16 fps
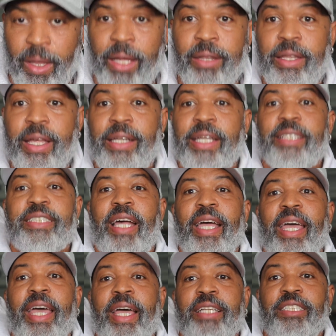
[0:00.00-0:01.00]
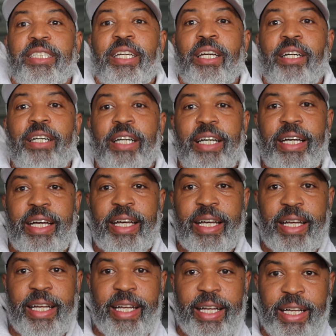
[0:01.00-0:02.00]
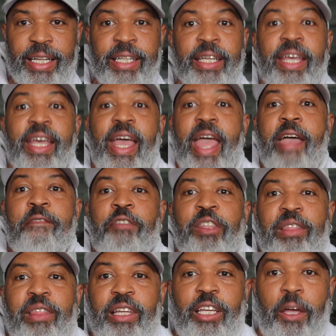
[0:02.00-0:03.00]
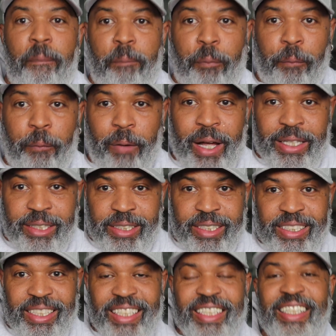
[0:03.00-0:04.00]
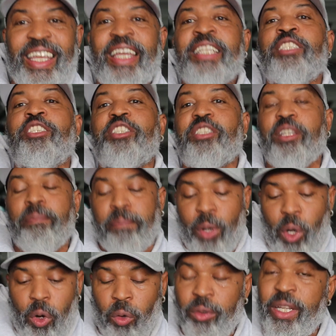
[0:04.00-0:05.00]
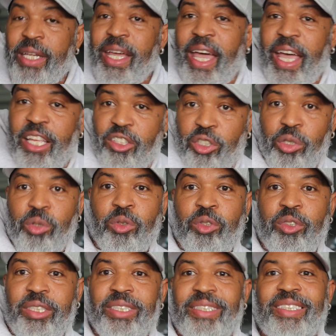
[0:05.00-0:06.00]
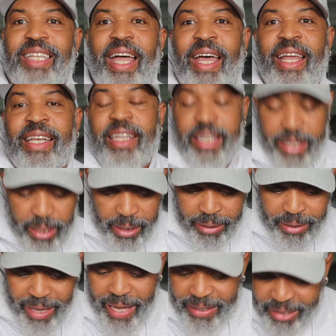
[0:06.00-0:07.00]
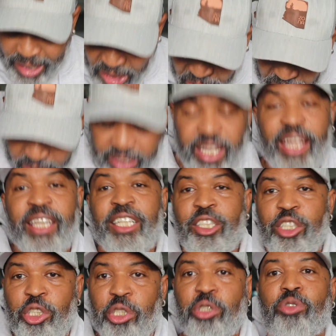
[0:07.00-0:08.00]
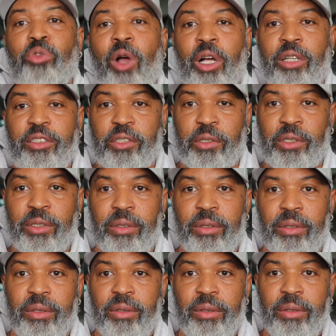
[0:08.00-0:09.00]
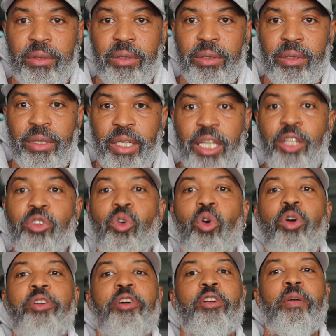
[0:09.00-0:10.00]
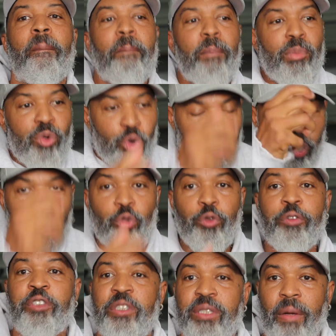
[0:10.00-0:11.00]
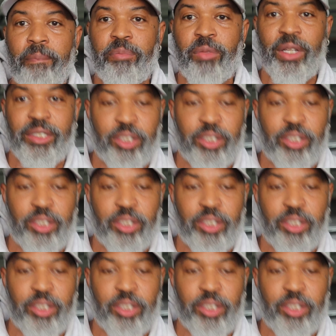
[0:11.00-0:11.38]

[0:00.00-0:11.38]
Then as I exhale, everything compresses against the bone and uses that steady structure in order to move something.